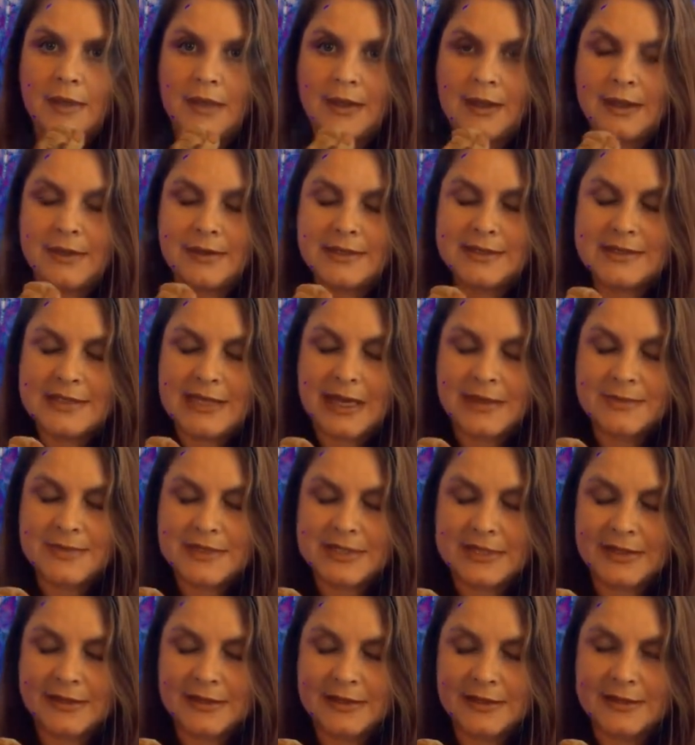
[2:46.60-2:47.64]
And this helps
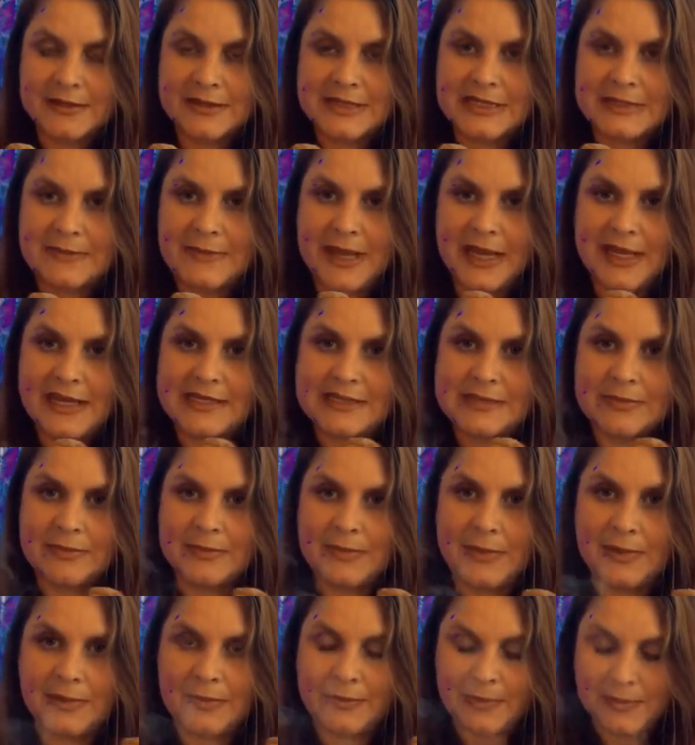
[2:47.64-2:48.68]
to clear the space
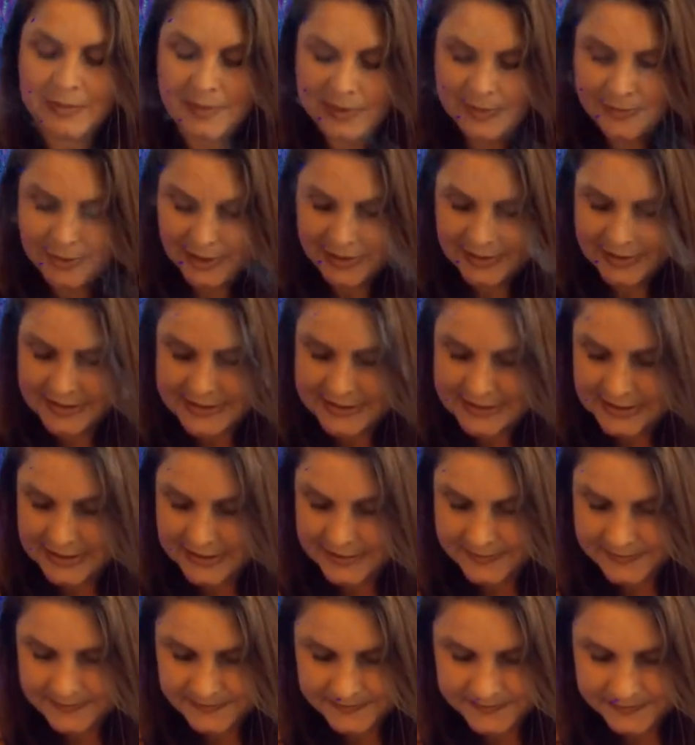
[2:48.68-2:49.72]
when we bring this in.